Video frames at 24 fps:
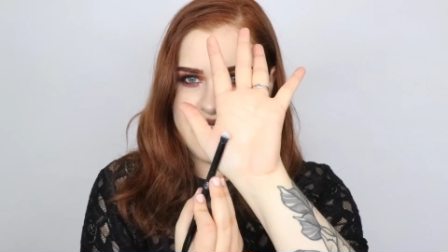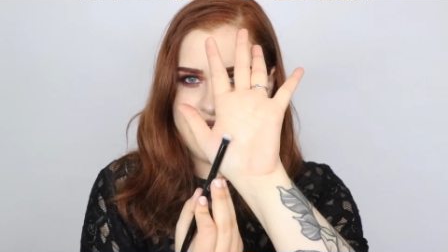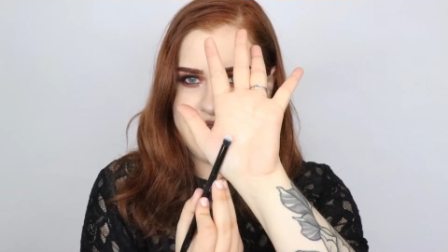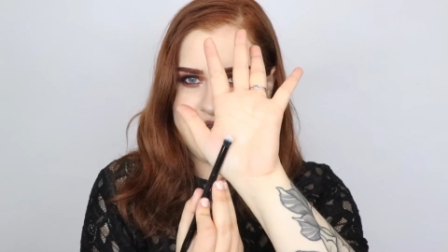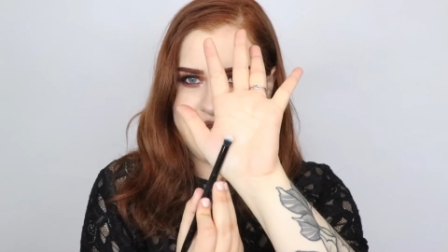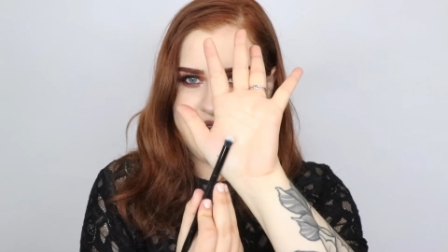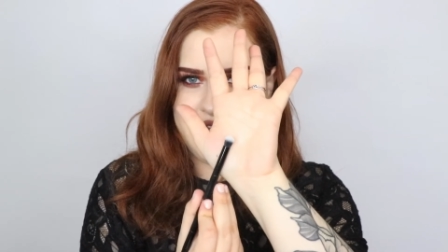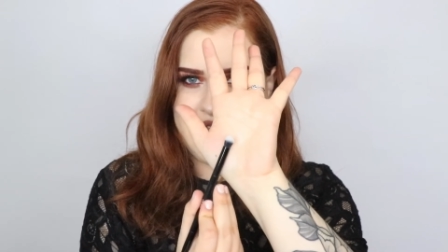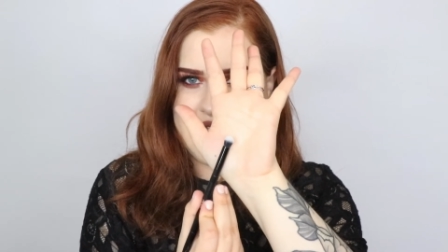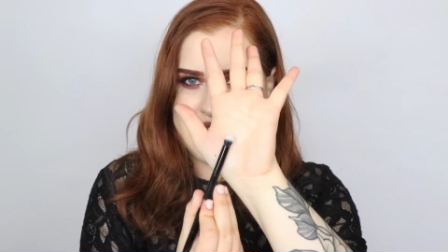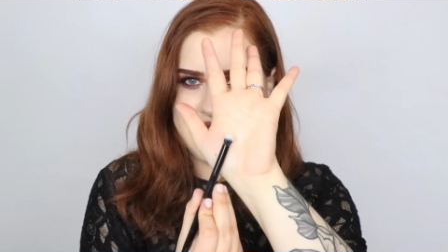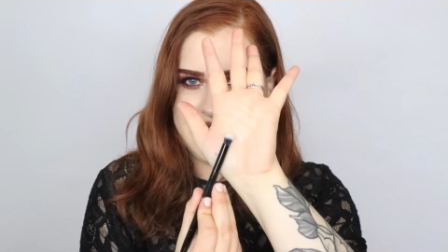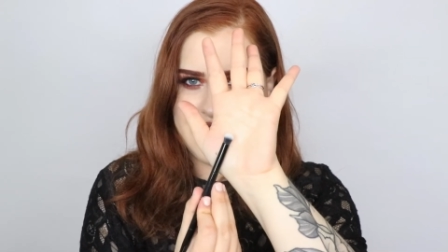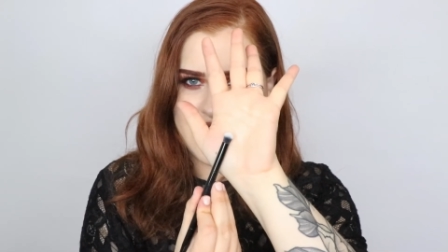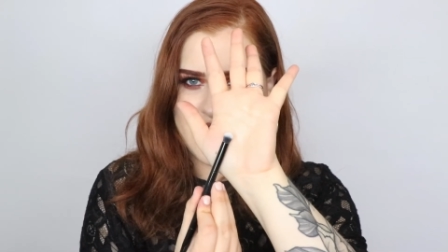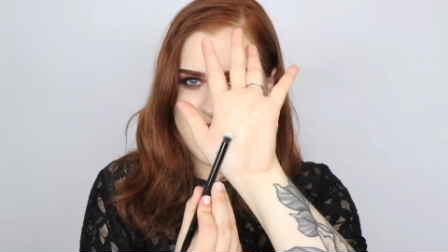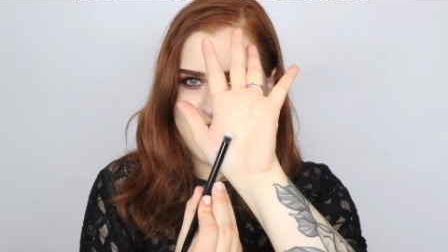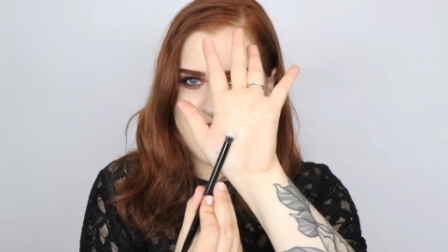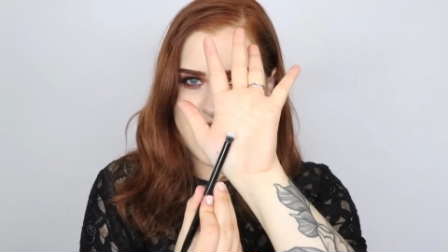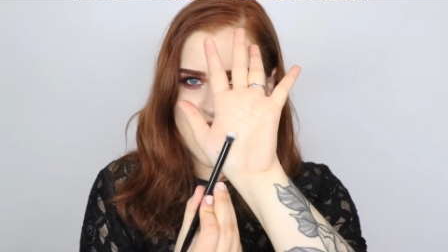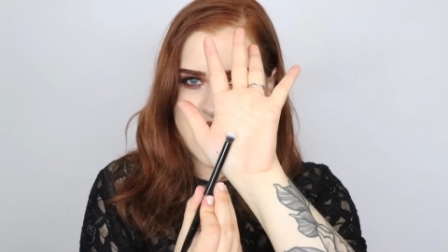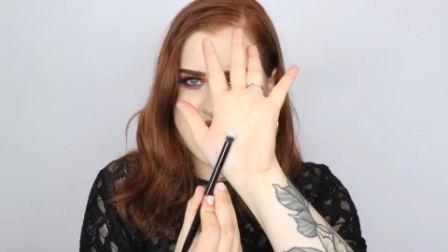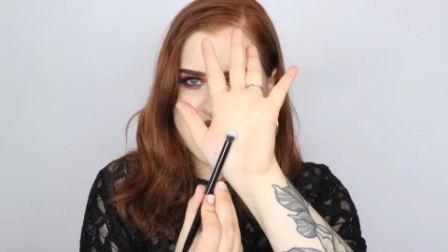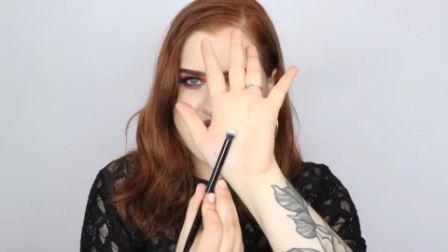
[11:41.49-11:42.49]

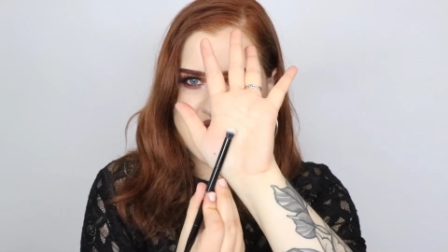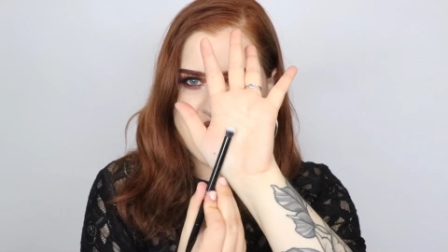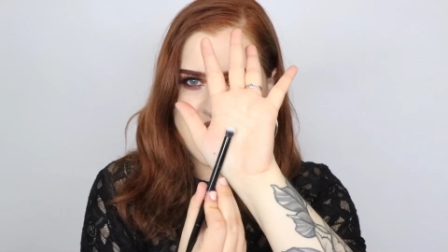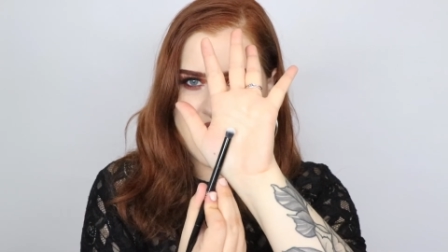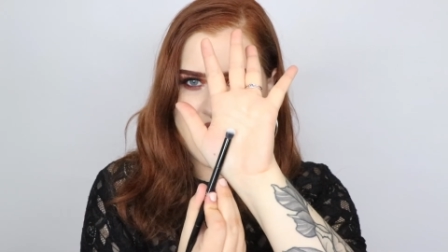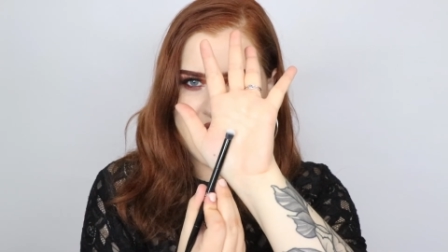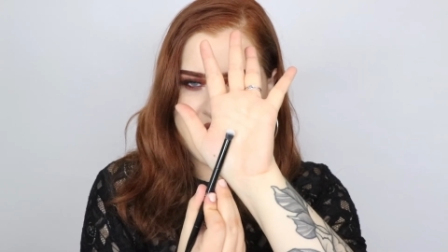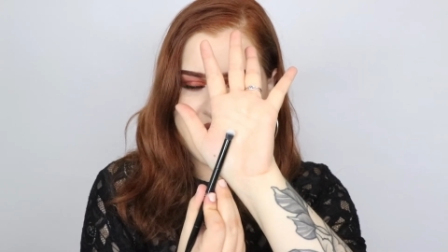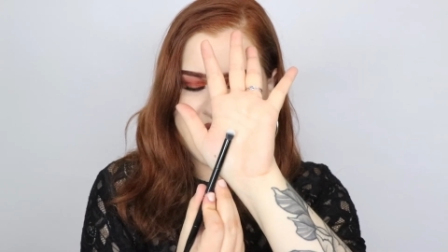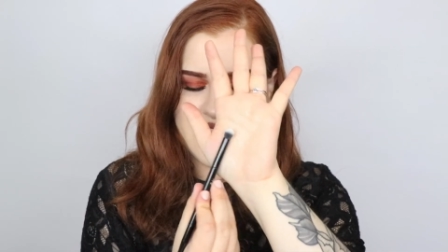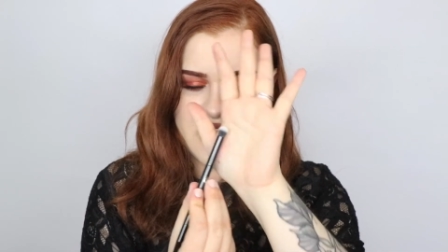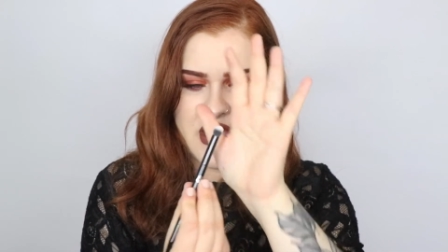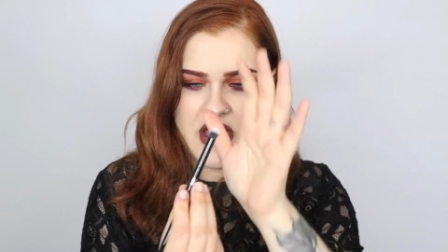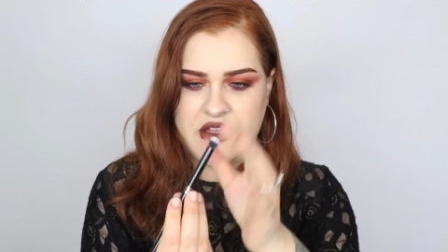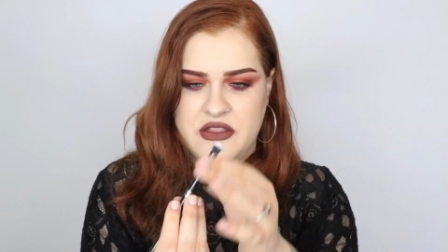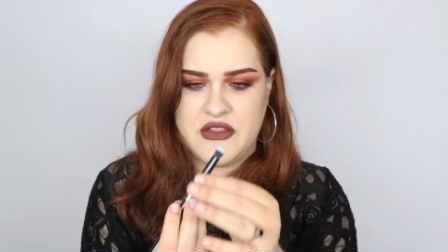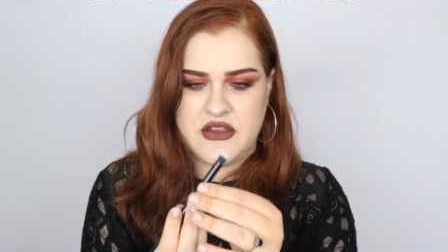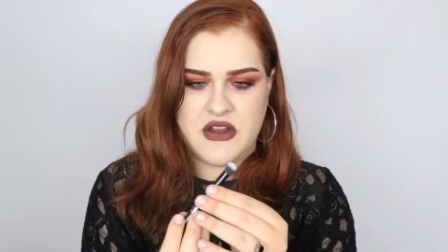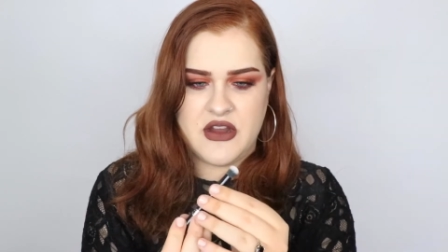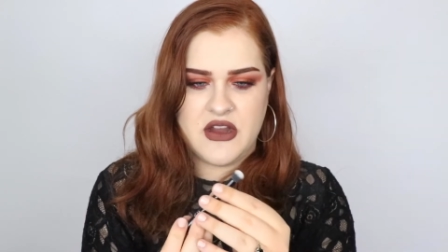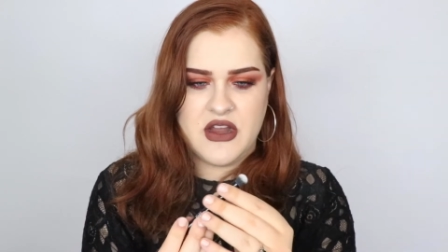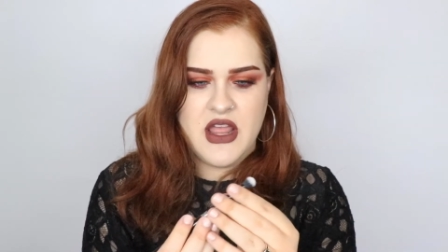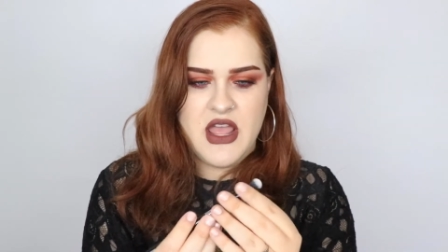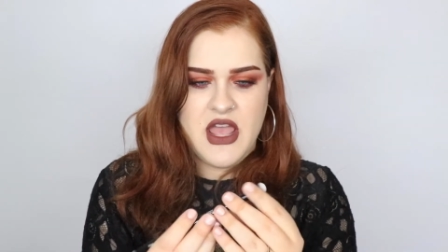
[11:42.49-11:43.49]
fluffier brush on the
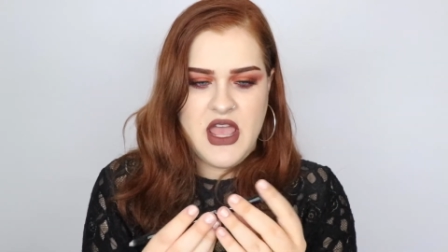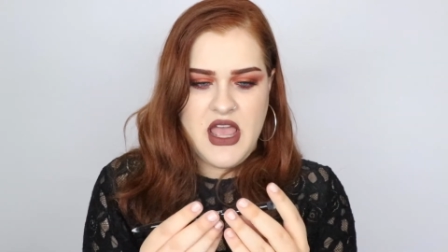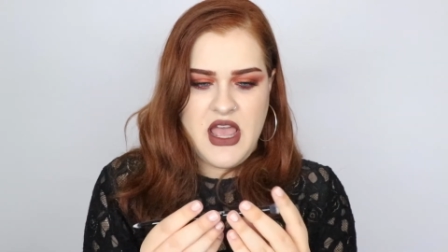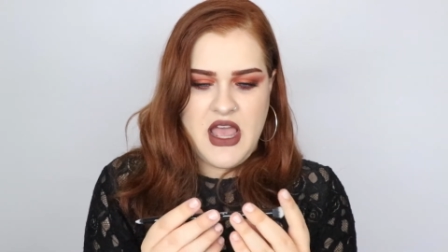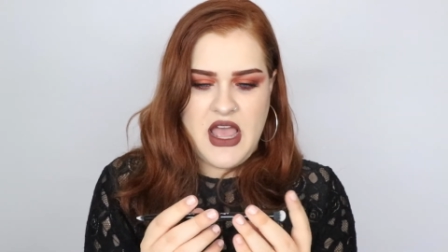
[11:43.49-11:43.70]
other.